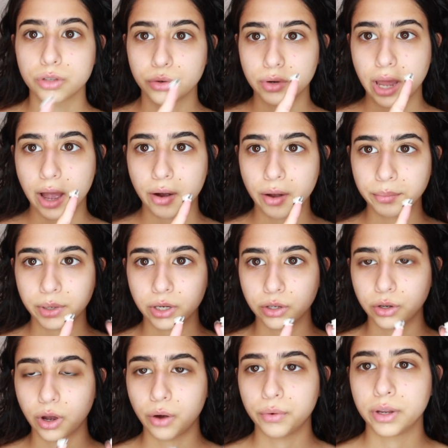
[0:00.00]
So now I'm going
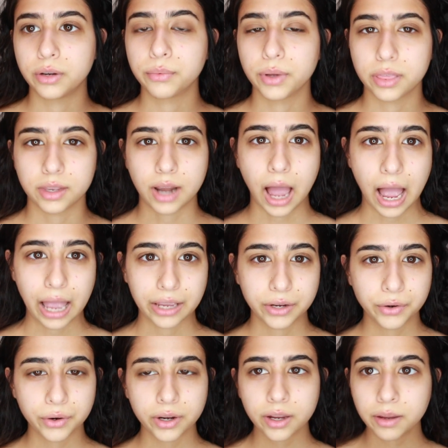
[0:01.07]
to go in with an eye
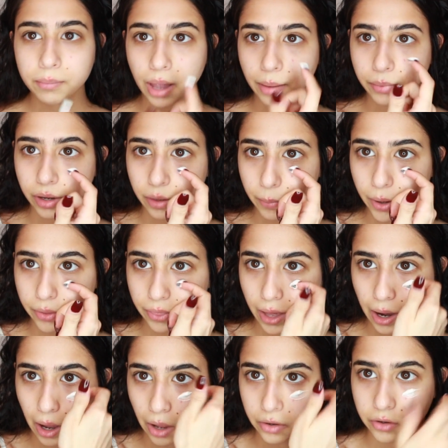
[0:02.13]
cream. I'm going to put
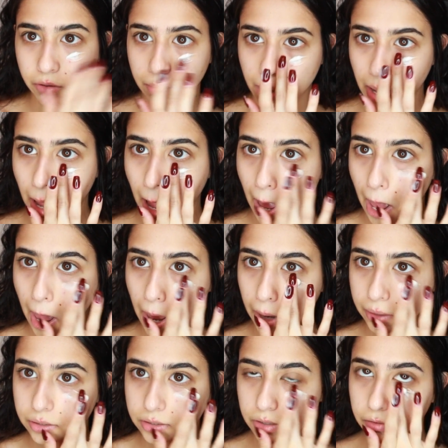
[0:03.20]
that under my
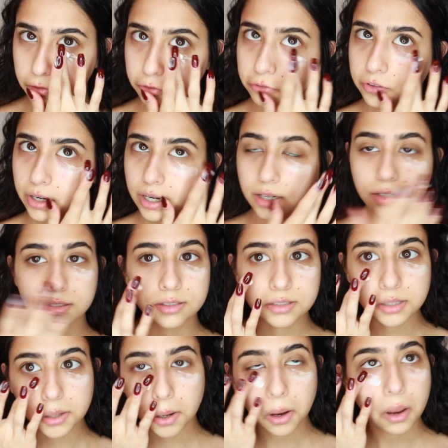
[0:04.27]
eyes
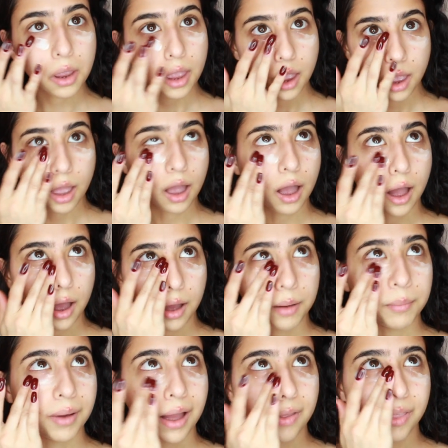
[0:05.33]
first,
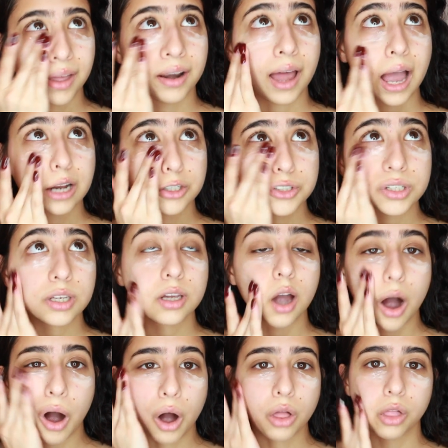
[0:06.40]
and then
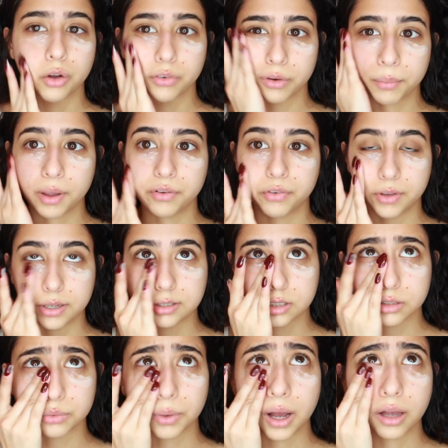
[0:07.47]
actually all over my face
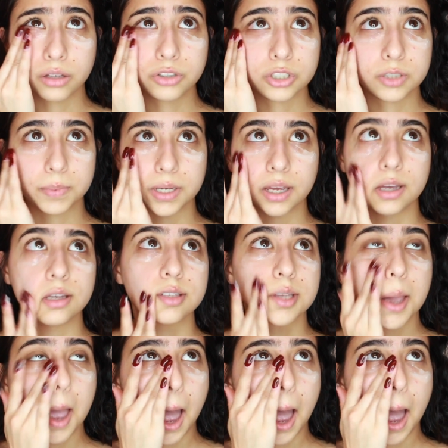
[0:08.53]
as well, just because